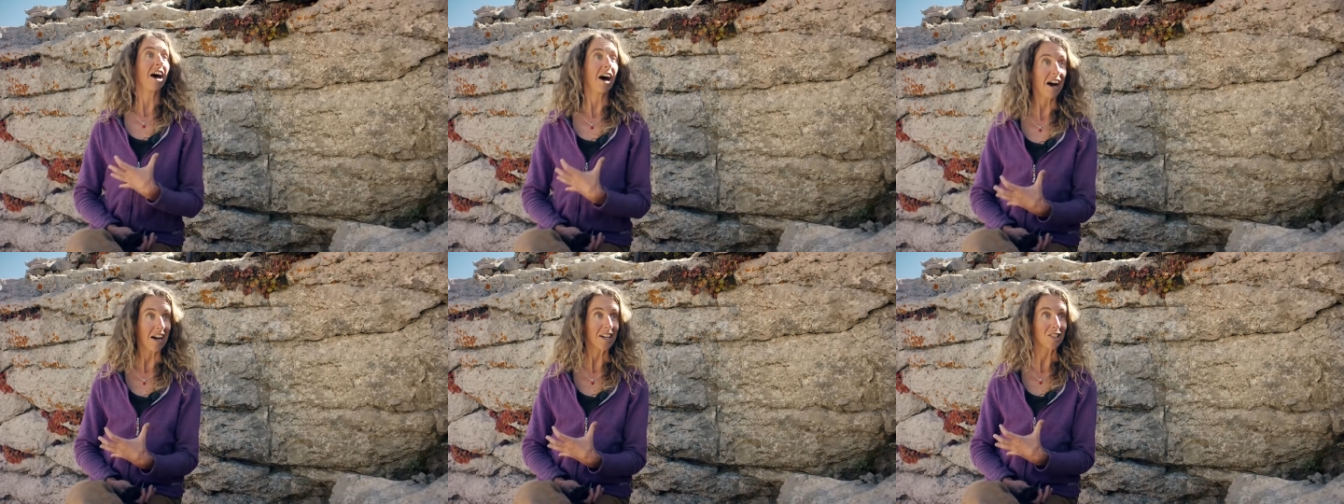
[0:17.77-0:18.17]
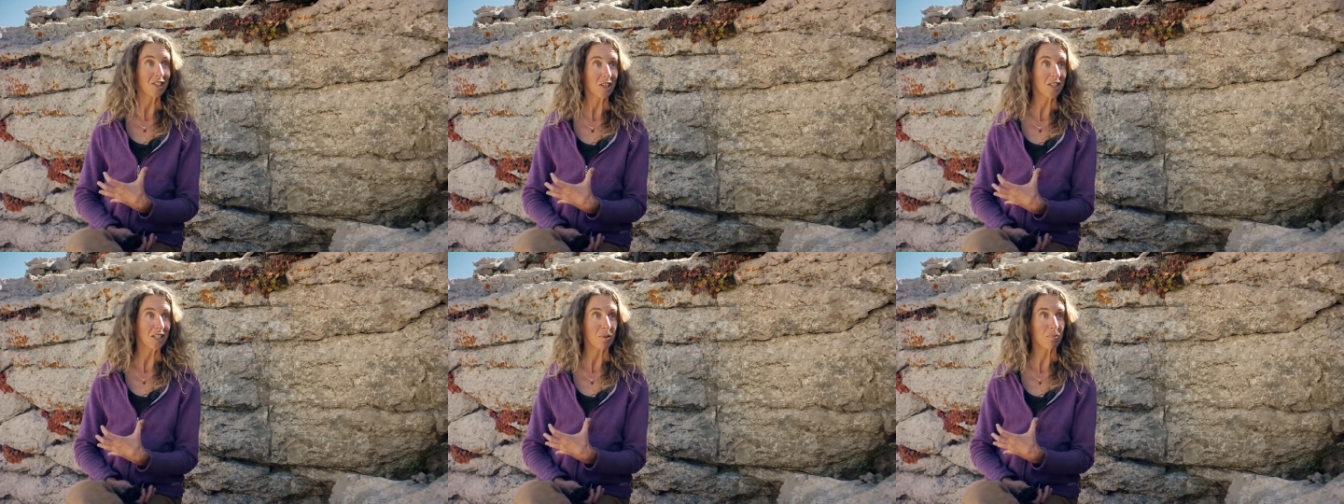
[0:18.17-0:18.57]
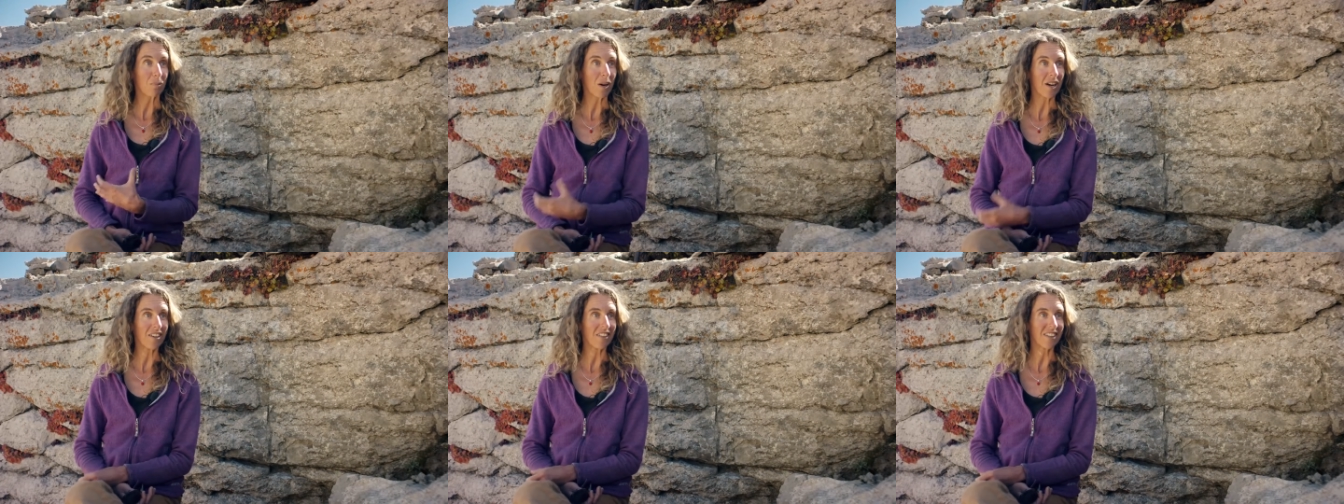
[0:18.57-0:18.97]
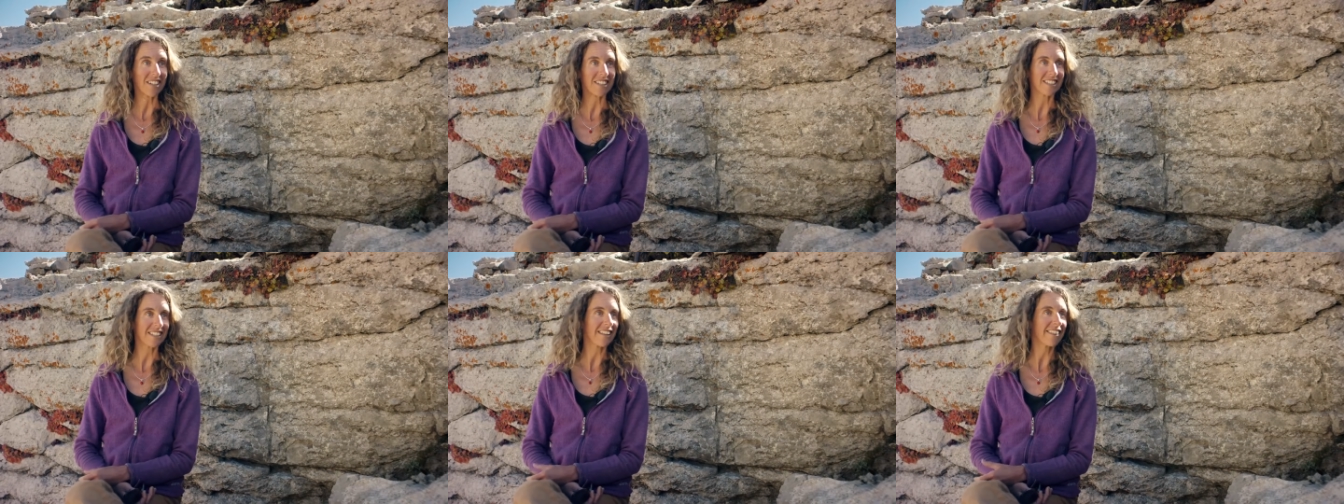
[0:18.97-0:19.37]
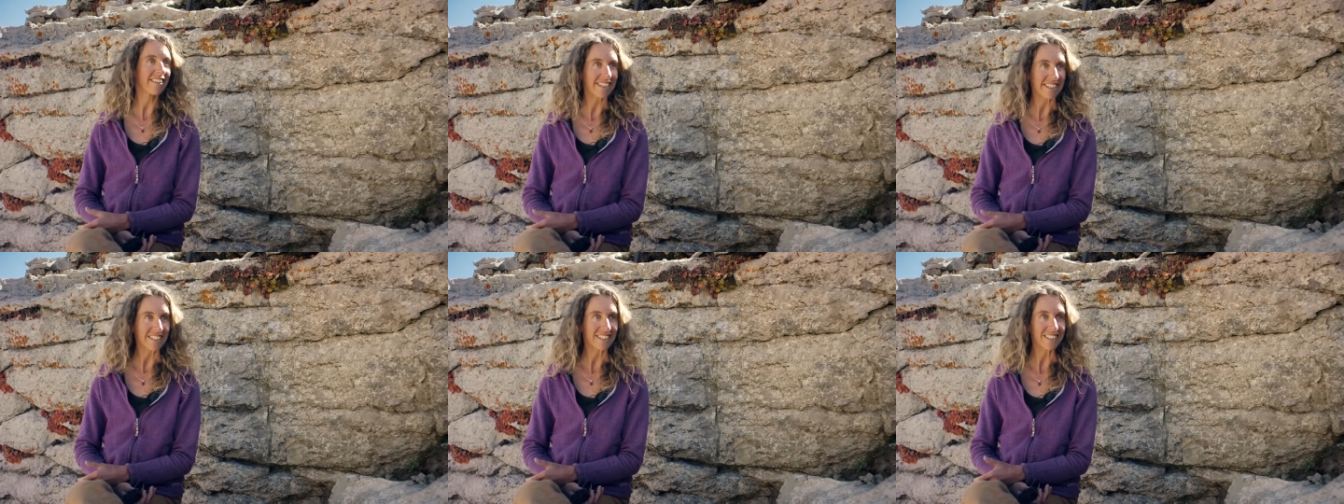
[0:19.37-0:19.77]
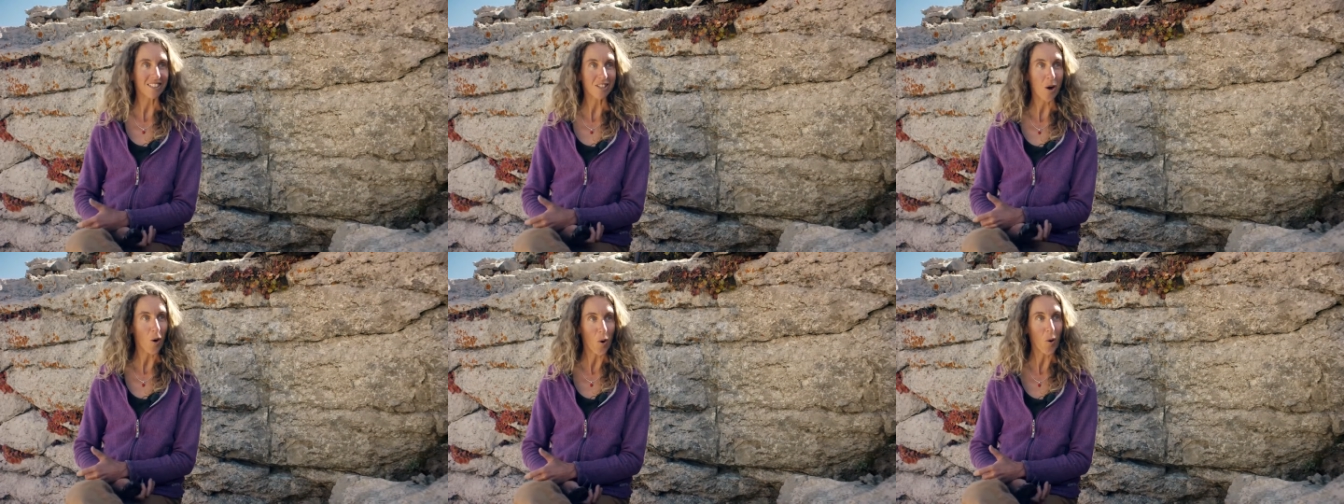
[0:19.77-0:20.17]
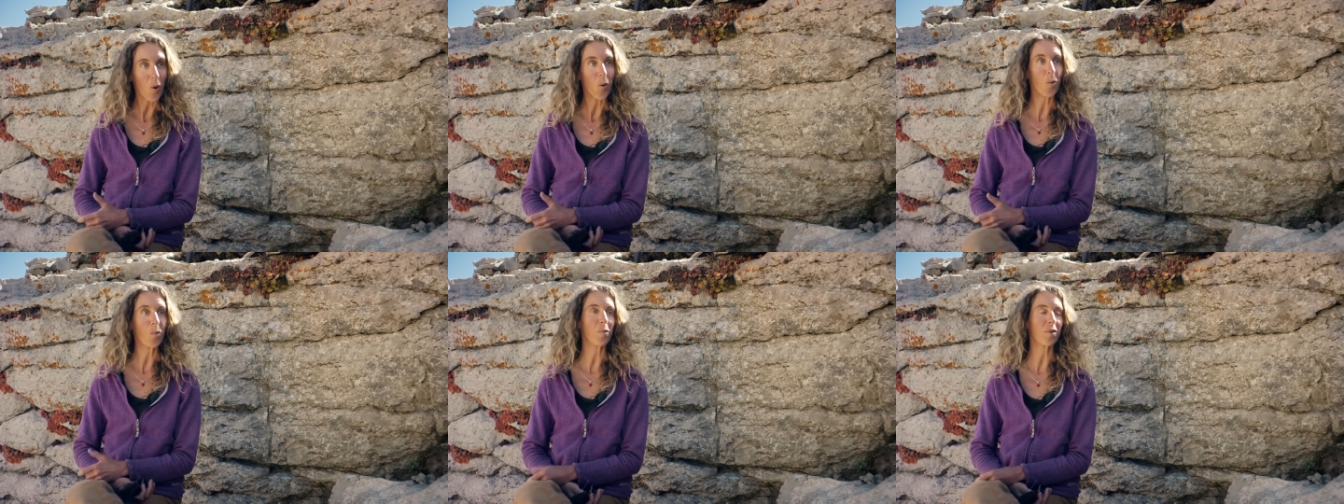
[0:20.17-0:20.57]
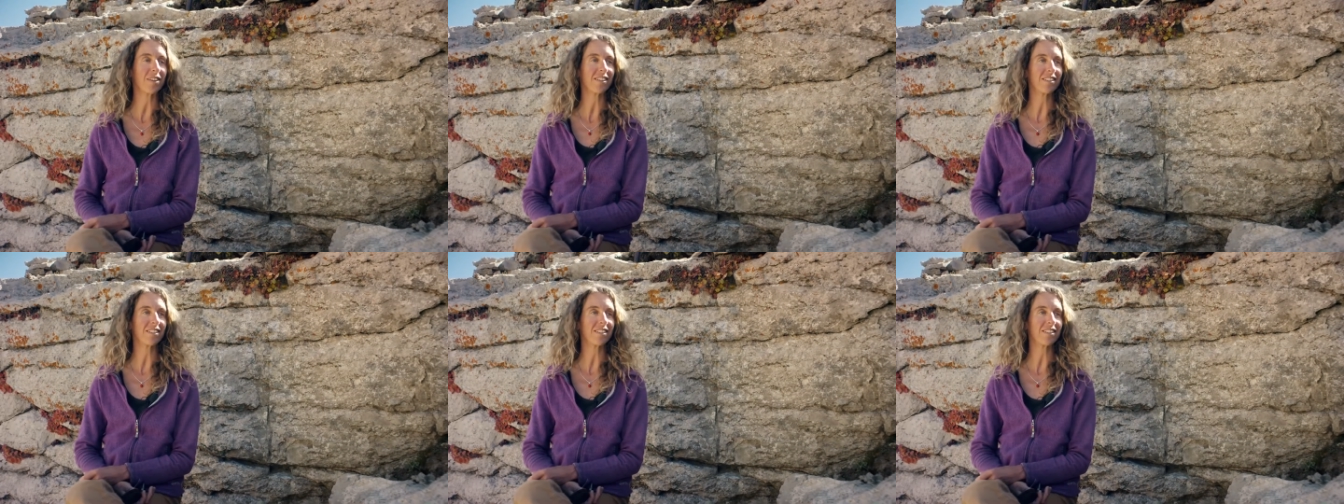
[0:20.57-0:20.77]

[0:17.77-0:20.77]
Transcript: I took a deep breath and I said, "This is home."